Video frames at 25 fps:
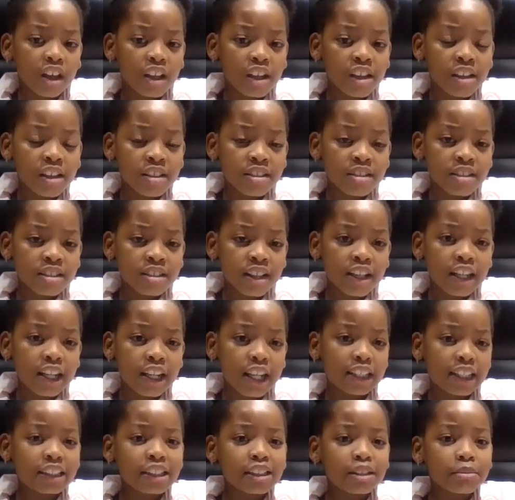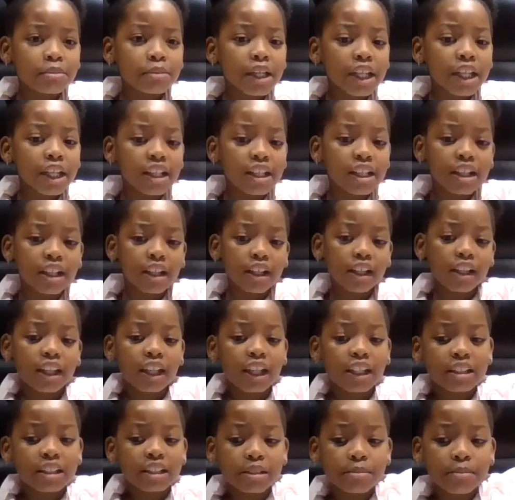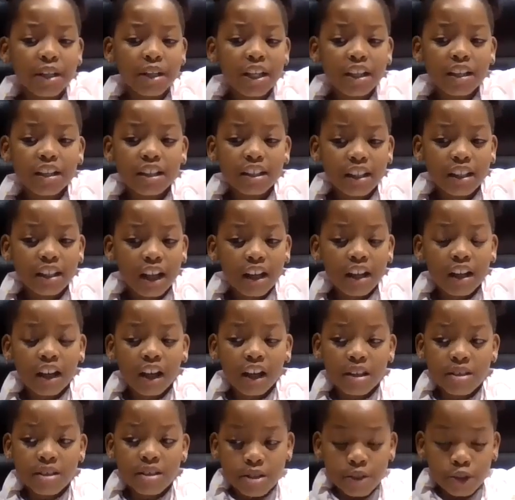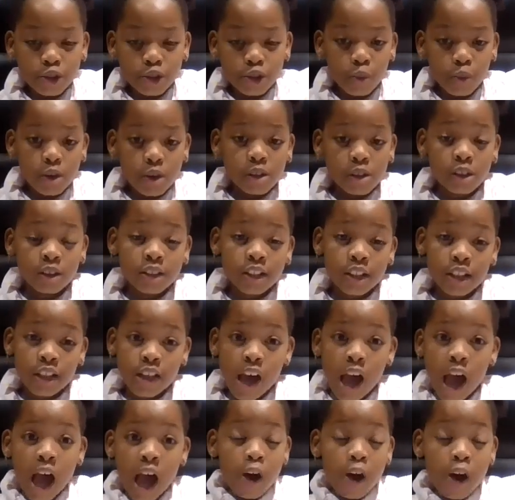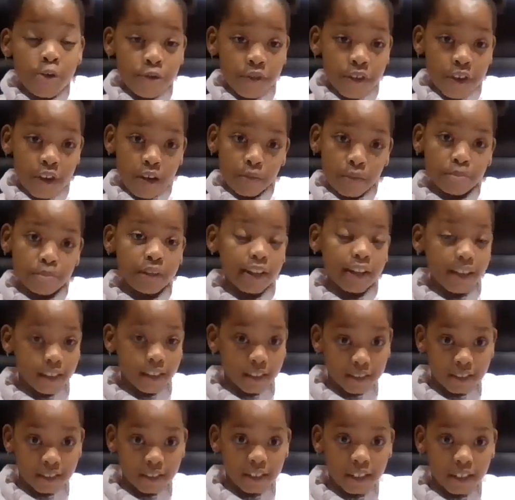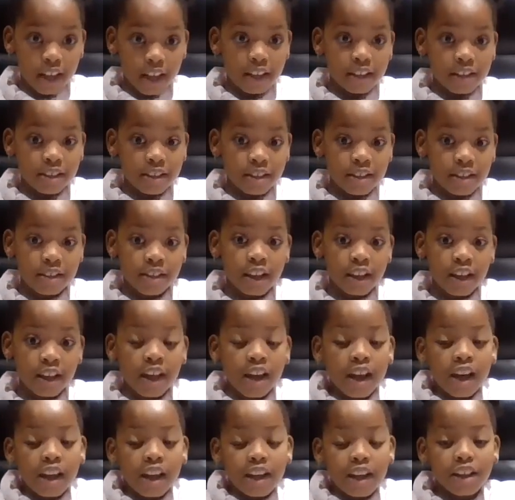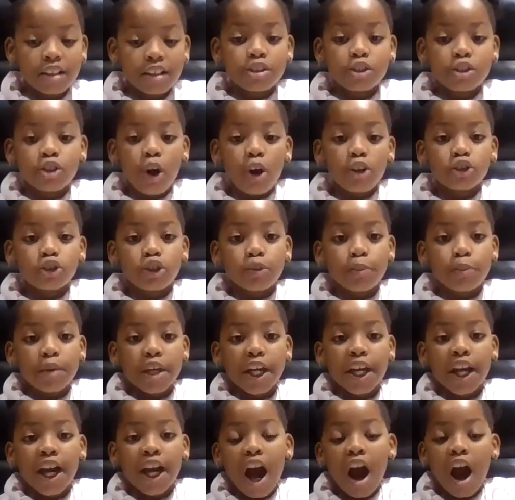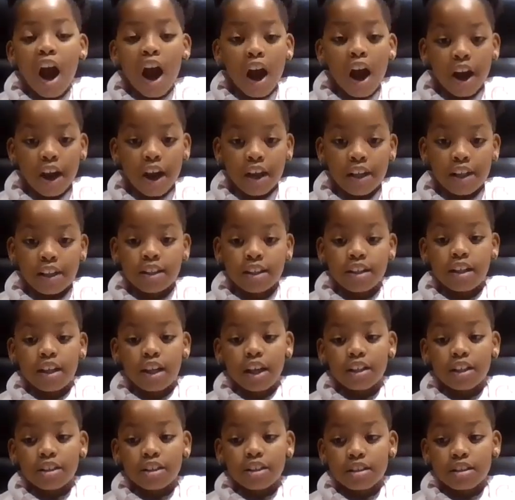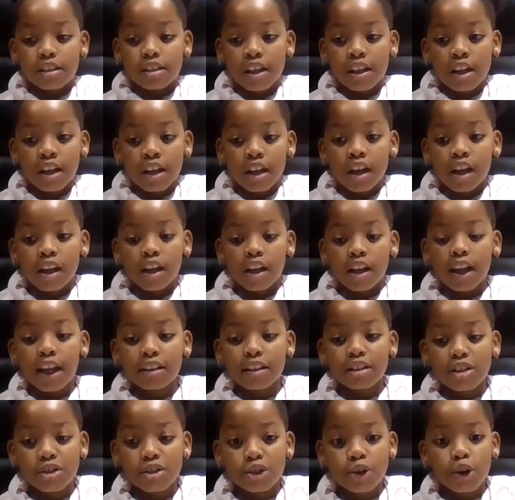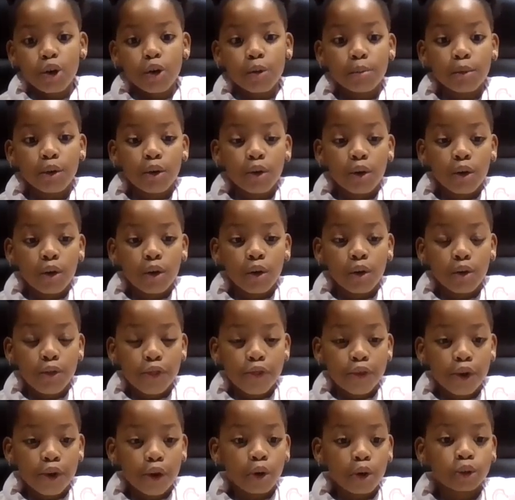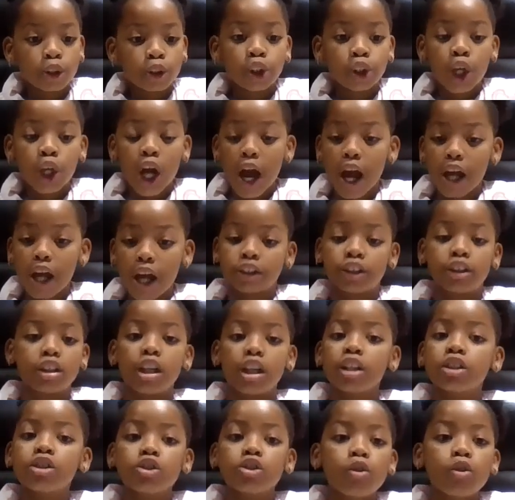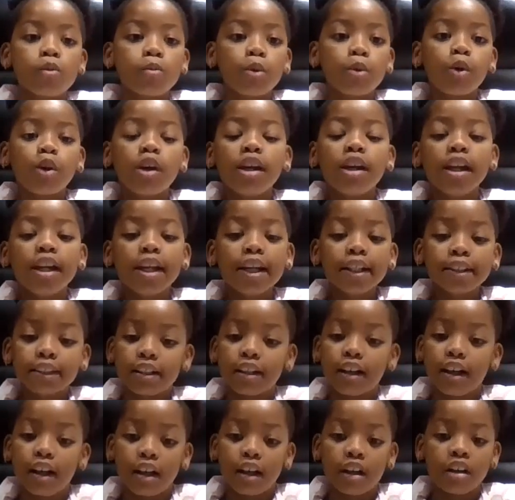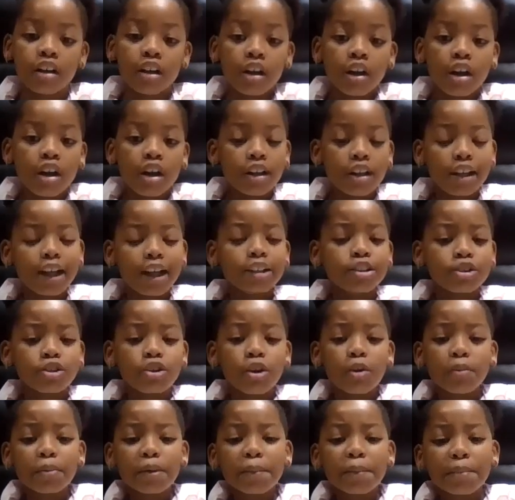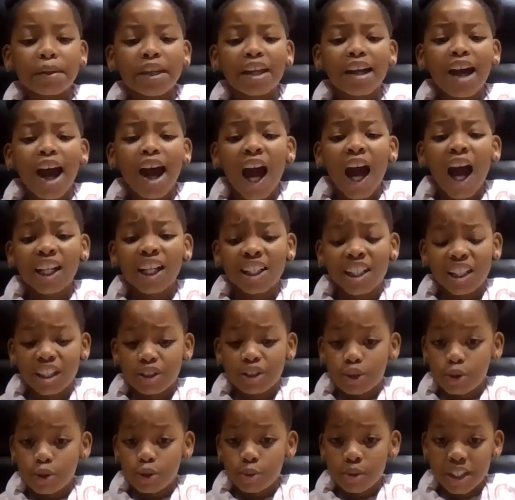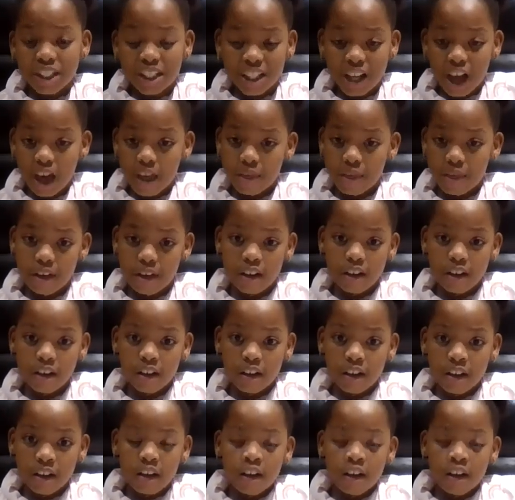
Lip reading: is let's make this world a healthier place. Let's start to be kind. Let's no more throw trash. Let's no more litter. Let's no more be ugly to each other.